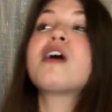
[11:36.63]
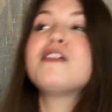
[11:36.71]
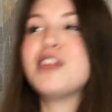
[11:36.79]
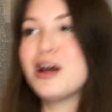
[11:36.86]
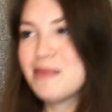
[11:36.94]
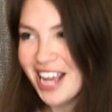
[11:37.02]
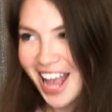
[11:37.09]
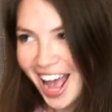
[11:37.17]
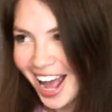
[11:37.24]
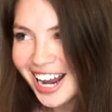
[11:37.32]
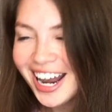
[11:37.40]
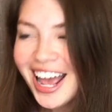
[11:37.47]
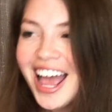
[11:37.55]
of them
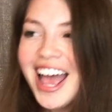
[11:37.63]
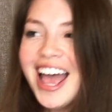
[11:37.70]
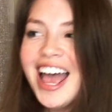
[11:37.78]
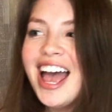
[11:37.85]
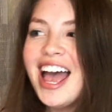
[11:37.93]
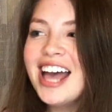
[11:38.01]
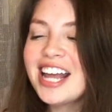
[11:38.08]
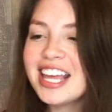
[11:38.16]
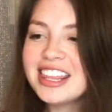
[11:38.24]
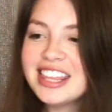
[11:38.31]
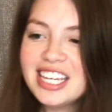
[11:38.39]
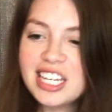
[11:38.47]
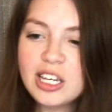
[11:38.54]
again. And I
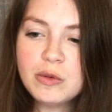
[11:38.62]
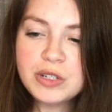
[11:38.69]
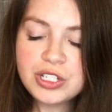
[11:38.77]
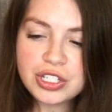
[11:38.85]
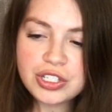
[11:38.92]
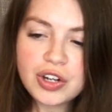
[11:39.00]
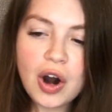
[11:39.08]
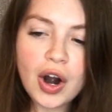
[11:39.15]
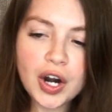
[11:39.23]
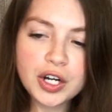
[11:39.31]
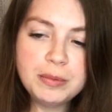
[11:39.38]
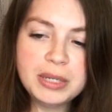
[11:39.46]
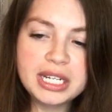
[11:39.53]
think it was just
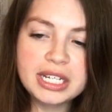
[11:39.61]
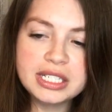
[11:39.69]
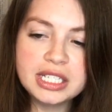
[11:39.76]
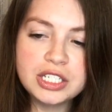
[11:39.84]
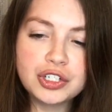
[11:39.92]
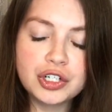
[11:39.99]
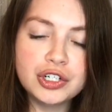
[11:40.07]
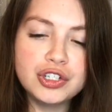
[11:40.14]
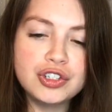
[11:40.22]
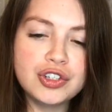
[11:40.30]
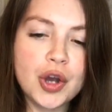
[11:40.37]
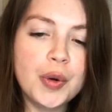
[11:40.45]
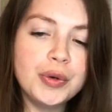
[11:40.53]
hard because these are
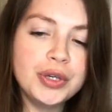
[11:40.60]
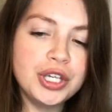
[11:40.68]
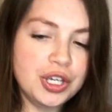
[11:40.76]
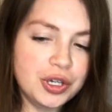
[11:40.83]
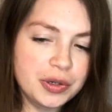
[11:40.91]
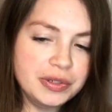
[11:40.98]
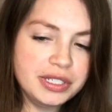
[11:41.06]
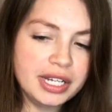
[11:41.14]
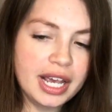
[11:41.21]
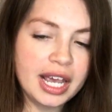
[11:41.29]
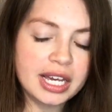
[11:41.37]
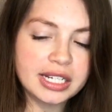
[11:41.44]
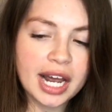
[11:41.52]
so cute
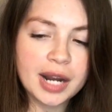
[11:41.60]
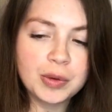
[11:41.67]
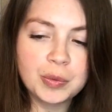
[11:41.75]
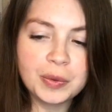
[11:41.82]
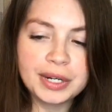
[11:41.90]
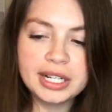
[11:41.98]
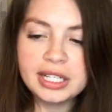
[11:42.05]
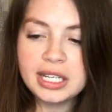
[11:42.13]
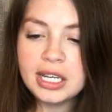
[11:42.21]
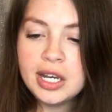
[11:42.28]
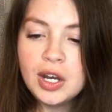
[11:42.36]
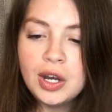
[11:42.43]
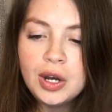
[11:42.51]
and I
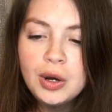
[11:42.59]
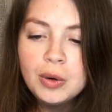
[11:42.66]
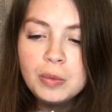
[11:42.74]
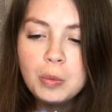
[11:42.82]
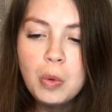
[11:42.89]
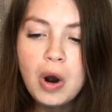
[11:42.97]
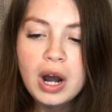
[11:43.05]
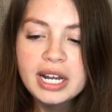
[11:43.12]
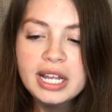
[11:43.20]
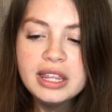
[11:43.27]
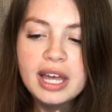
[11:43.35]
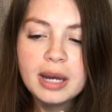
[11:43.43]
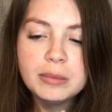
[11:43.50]
really
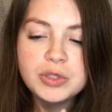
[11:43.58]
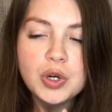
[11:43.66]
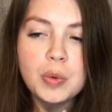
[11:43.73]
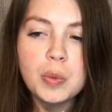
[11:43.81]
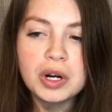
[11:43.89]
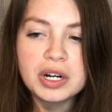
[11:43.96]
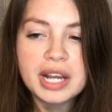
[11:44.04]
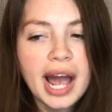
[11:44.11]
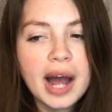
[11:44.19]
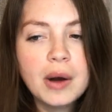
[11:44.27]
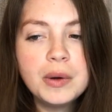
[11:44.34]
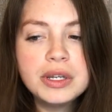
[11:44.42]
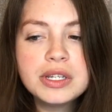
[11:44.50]
wanted them to work
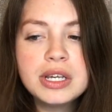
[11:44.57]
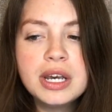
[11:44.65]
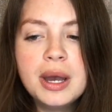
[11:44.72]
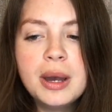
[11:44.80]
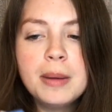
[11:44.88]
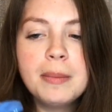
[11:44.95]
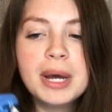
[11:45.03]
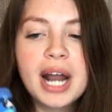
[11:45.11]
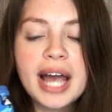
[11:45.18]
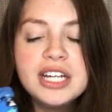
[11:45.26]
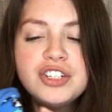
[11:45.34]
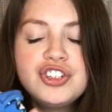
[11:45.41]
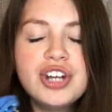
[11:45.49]
out, but
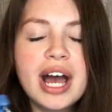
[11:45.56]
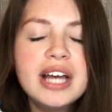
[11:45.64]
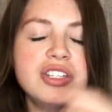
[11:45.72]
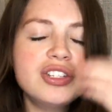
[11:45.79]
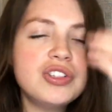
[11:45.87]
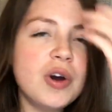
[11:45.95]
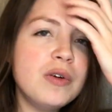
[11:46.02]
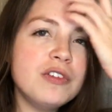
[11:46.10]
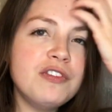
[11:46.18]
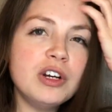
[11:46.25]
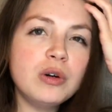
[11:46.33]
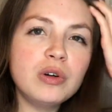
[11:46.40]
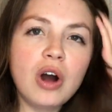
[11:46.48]
I just don't
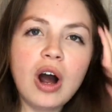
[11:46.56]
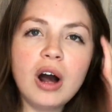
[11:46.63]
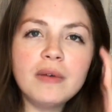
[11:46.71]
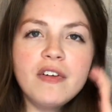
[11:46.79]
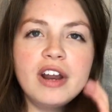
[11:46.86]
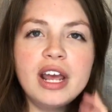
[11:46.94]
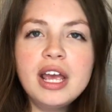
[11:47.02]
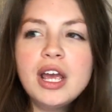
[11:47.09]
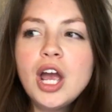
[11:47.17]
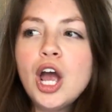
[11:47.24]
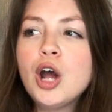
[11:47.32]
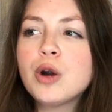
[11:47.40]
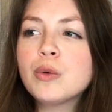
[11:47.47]
feel confident
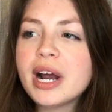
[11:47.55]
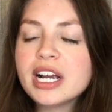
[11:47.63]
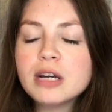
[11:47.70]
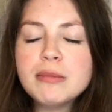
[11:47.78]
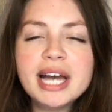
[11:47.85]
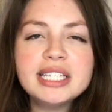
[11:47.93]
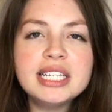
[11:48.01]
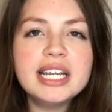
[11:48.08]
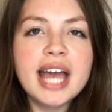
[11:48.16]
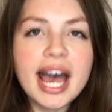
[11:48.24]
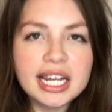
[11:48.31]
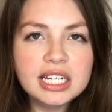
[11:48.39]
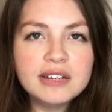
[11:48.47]
recommending
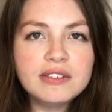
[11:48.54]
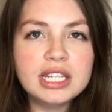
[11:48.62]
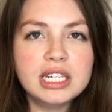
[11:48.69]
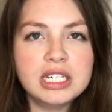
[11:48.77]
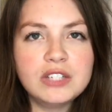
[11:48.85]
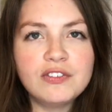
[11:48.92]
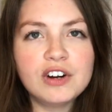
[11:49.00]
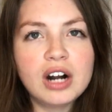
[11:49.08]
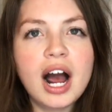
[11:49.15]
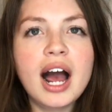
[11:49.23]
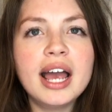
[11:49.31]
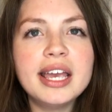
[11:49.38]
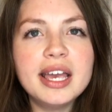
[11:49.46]
any of these for
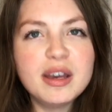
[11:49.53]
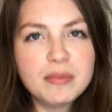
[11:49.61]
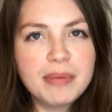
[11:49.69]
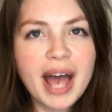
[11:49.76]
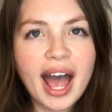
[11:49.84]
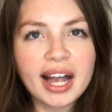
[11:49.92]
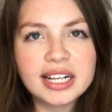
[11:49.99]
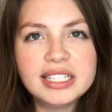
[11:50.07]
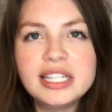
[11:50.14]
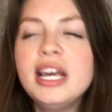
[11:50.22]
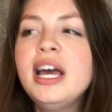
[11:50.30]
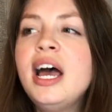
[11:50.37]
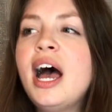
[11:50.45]
high impact.
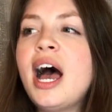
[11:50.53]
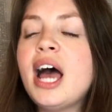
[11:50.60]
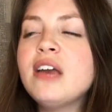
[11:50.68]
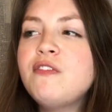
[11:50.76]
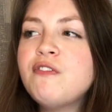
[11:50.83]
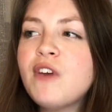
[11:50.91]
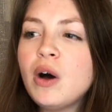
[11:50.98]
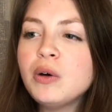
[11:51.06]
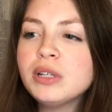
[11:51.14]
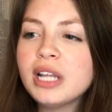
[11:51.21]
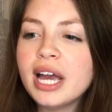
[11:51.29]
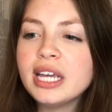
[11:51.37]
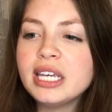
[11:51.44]
I felt
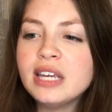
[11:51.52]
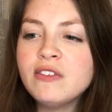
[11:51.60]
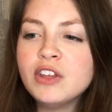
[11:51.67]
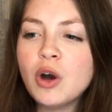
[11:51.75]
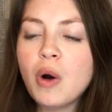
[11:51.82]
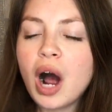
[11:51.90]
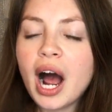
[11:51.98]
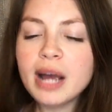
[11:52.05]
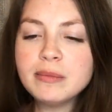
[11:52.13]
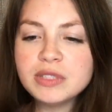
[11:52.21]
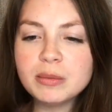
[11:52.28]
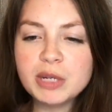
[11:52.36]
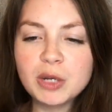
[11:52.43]
like even though I'm
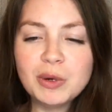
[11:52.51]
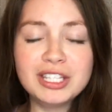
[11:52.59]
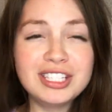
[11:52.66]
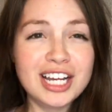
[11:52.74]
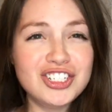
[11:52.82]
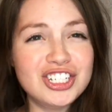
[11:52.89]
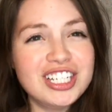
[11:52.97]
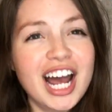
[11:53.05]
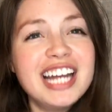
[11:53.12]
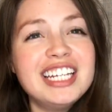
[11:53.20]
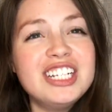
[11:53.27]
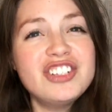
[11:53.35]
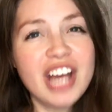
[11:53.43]
somebody with such a
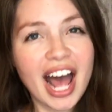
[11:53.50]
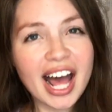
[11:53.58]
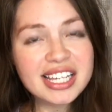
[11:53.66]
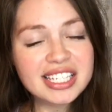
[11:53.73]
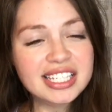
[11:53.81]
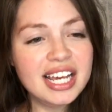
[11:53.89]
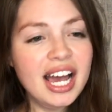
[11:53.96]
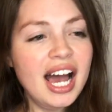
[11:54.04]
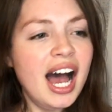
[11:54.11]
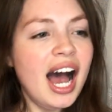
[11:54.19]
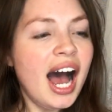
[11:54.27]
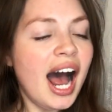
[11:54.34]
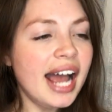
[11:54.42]
tiny chest,
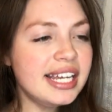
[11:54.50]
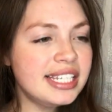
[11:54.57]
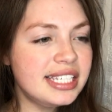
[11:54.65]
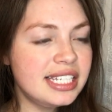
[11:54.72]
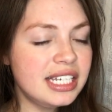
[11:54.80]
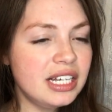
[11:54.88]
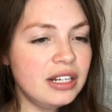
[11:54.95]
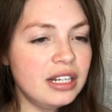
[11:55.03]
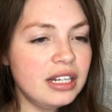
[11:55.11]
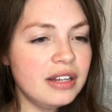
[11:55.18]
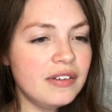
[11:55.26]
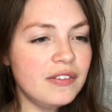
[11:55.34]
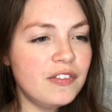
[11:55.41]
I
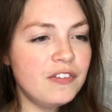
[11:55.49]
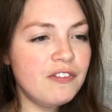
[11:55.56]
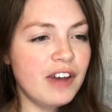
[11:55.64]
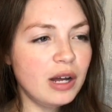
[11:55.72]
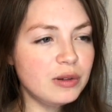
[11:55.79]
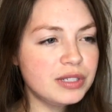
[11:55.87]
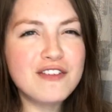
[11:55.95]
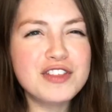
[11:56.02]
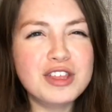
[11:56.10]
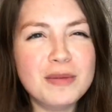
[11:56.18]
still felt the